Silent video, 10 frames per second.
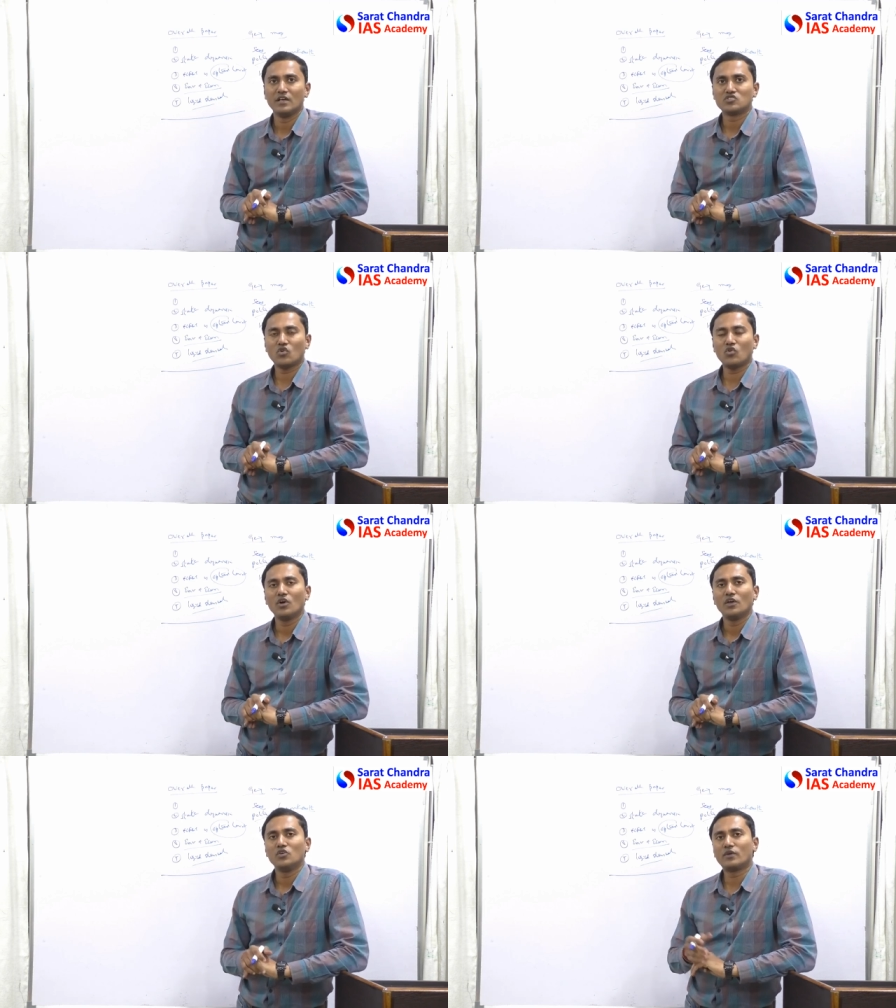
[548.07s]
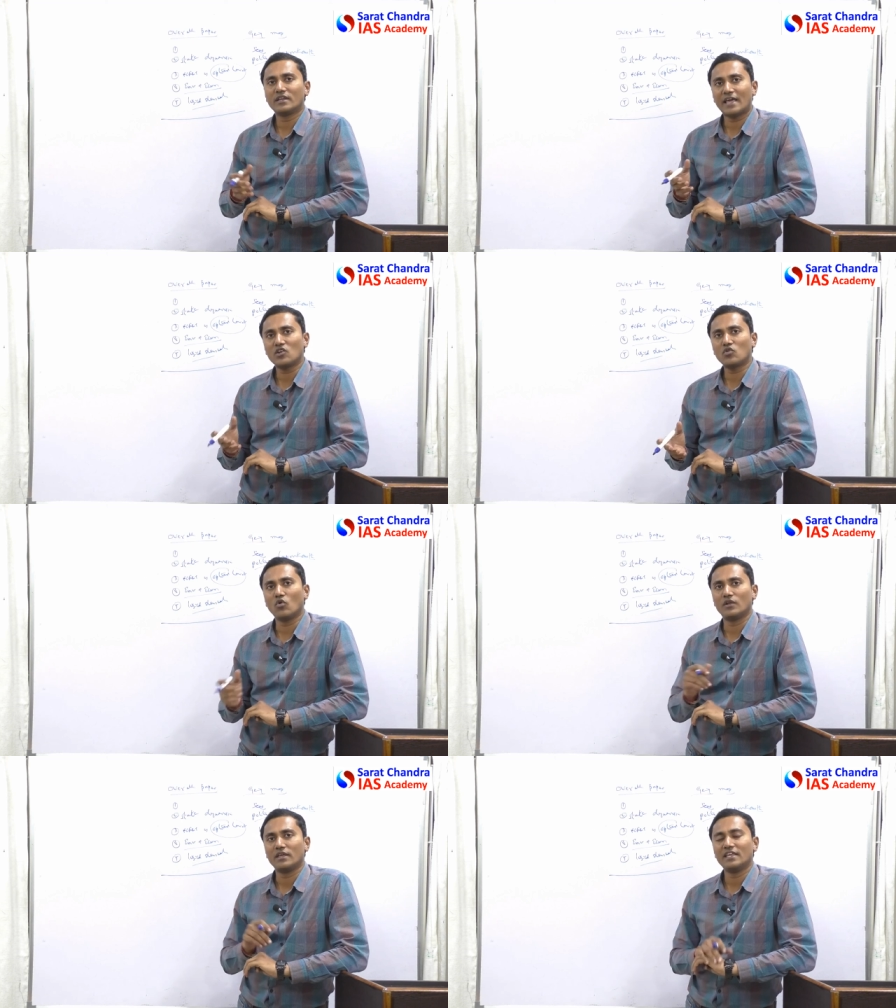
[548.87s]
So you can
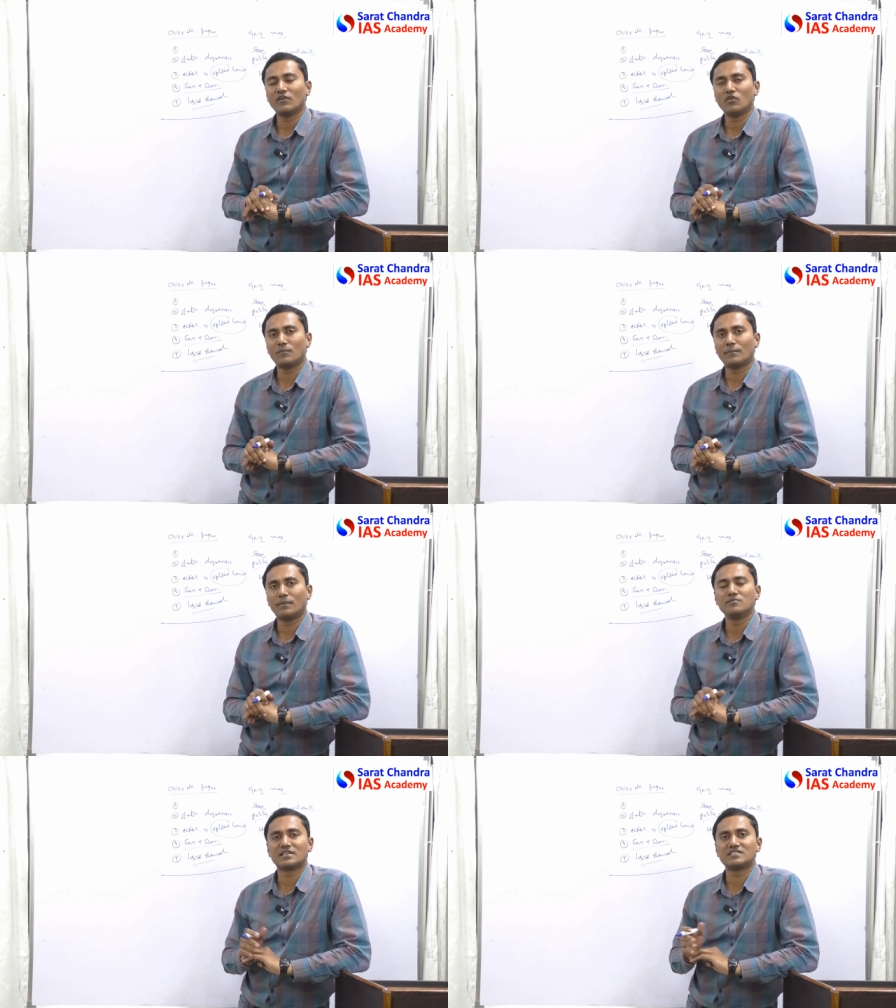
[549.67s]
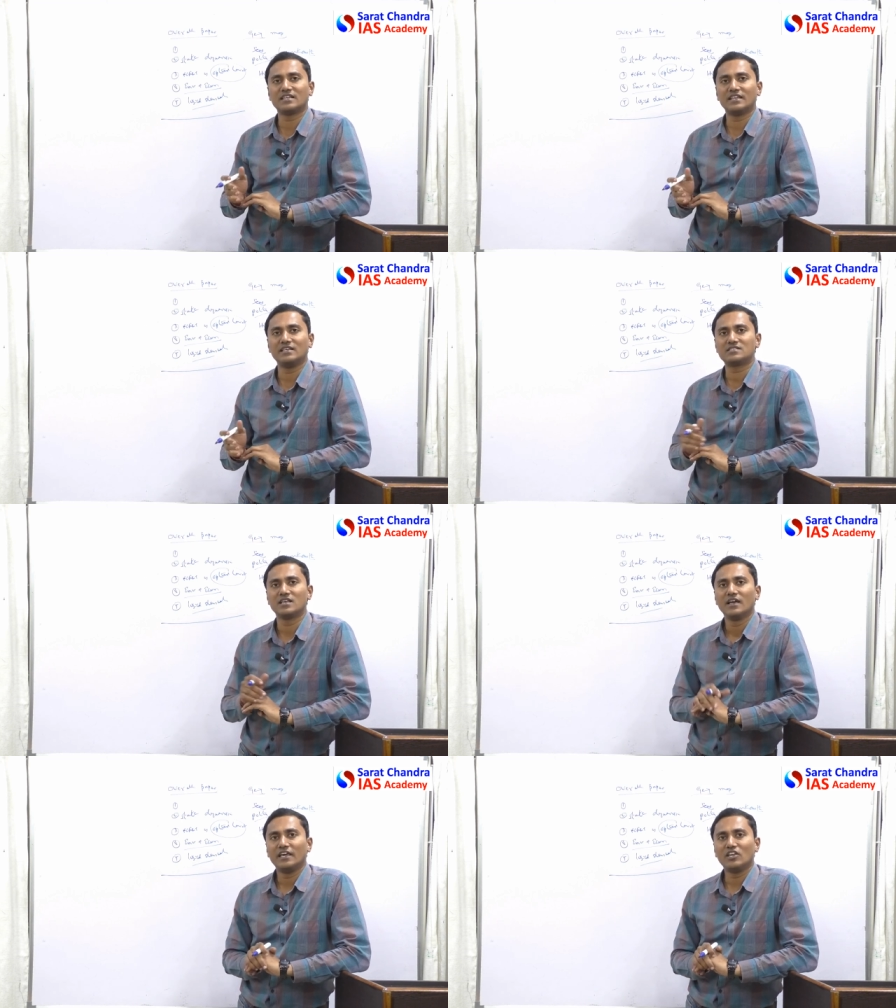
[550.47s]
enroll in our prelims test series
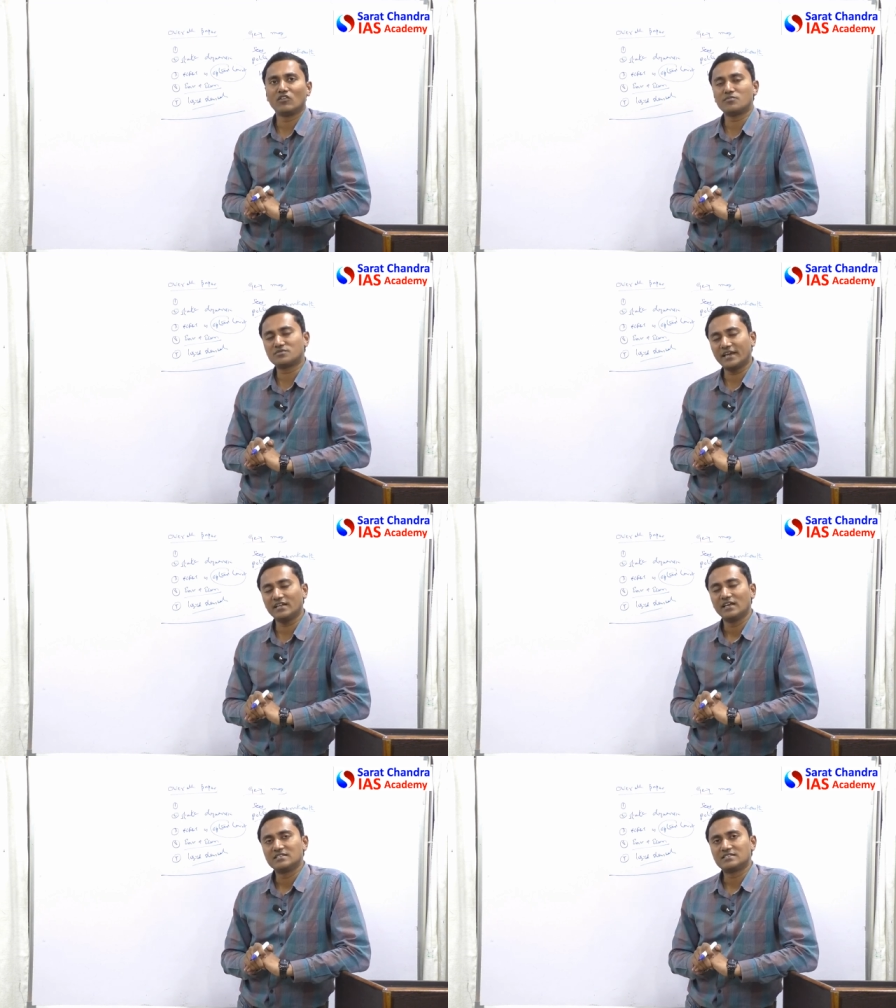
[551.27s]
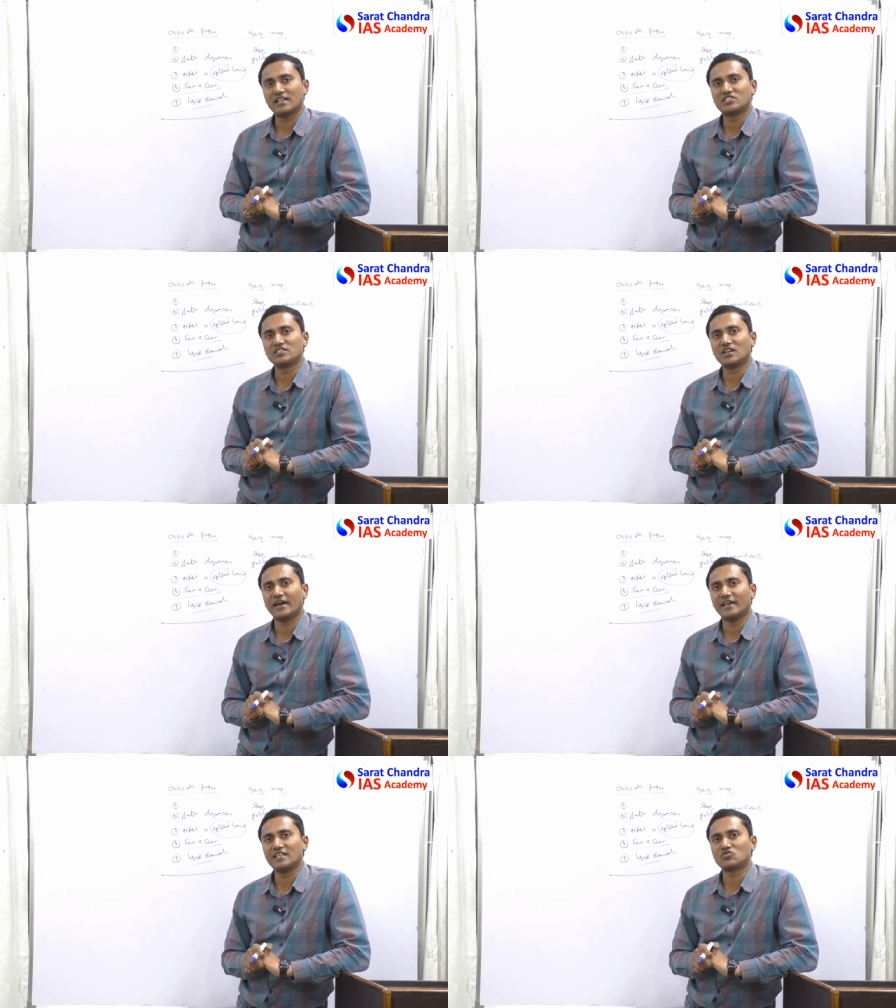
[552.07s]
in our website
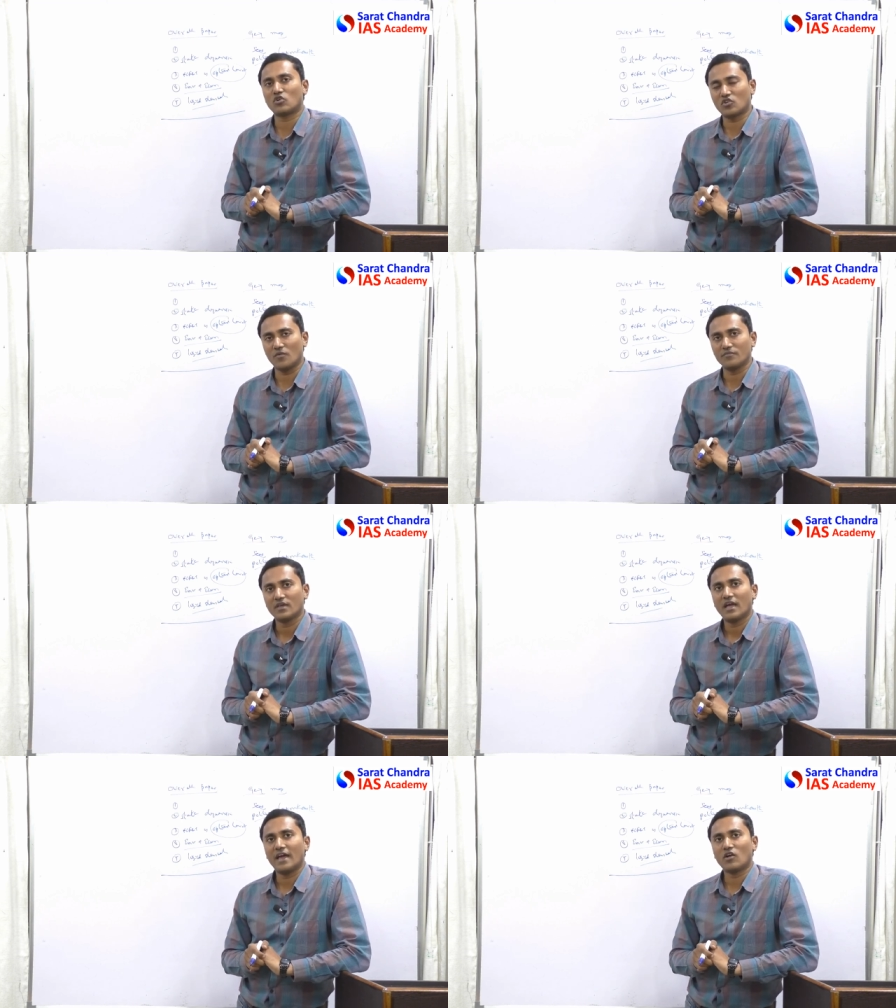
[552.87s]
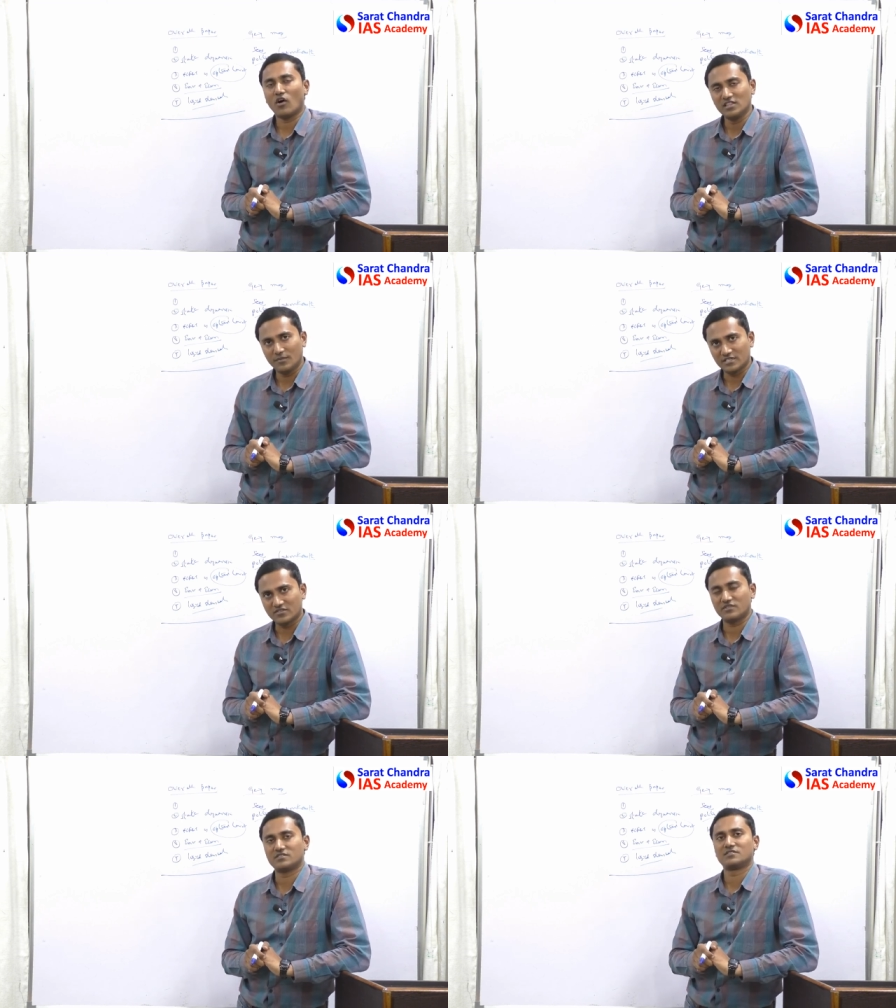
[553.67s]
saratchandraias.com, and all the best
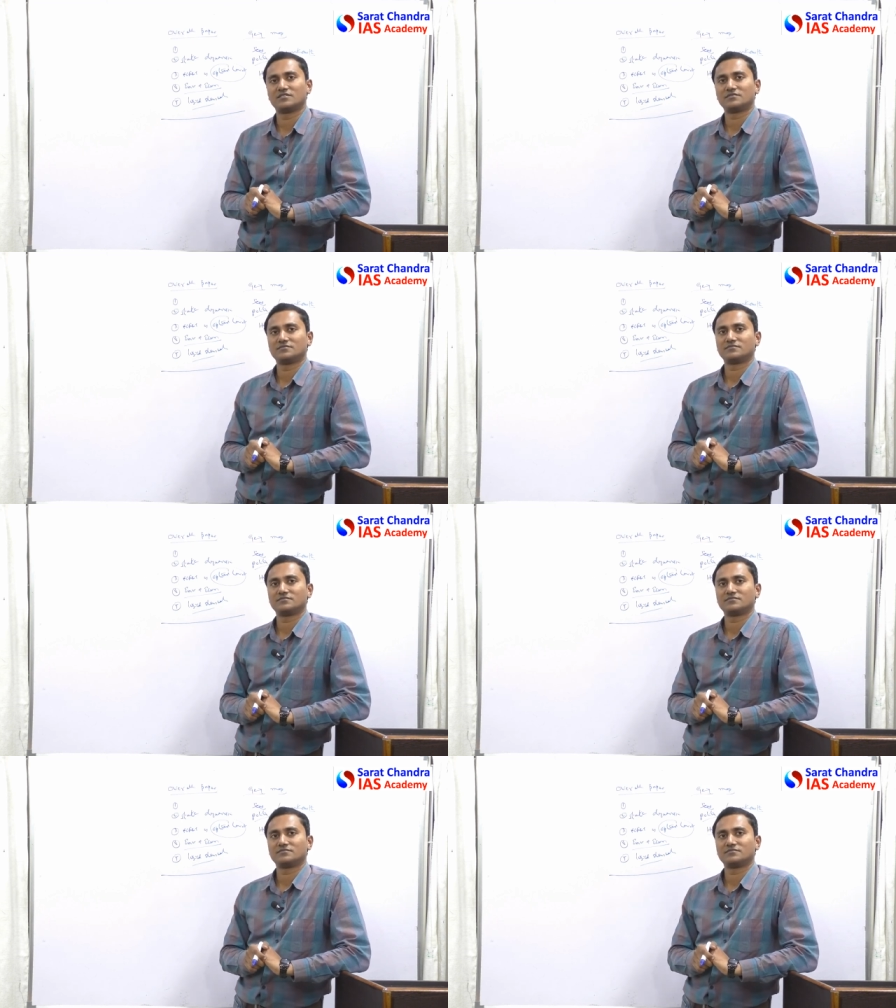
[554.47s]
friends.